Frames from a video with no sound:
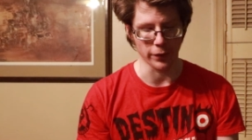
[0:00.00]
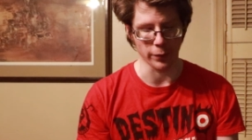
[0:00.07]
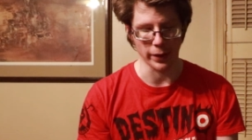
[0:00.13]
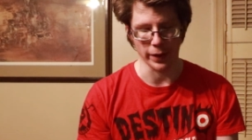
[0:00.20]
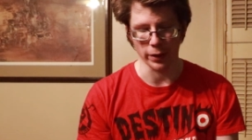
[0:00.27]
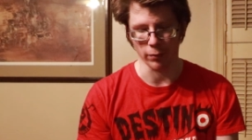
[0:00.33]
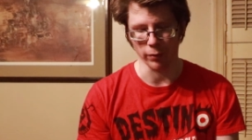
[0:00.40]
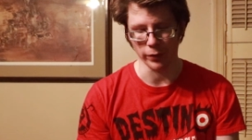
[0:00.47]
So I
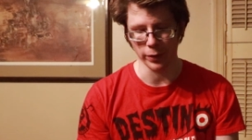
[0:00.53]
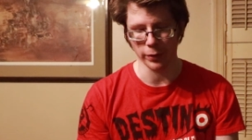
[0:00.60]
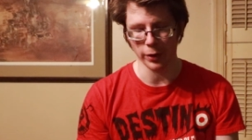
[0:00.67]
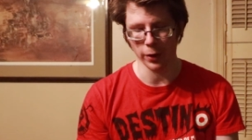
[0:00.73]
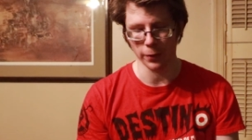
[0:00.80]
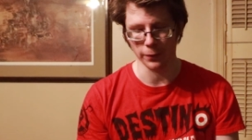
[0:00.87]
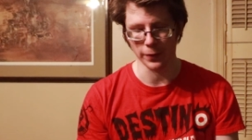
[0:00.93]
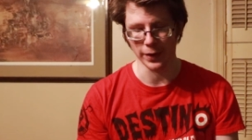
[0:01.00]
got a review
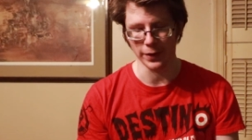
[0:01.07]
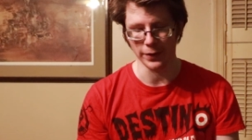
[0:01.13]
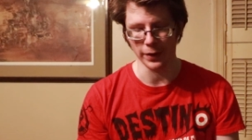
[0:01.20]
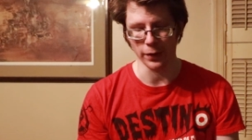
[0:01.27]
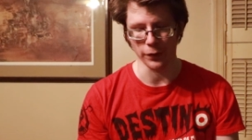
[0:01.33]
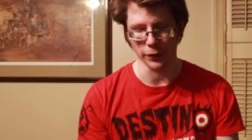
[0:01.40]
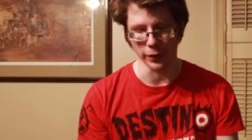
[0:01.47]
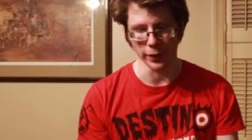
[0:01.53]
code for that
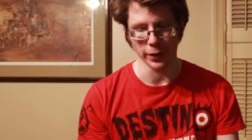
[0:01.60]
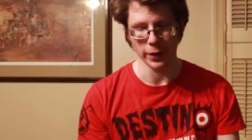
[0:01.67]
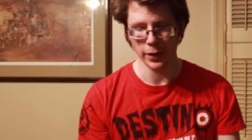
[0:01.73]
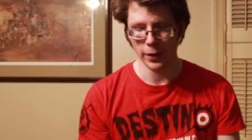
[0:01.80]
DLC.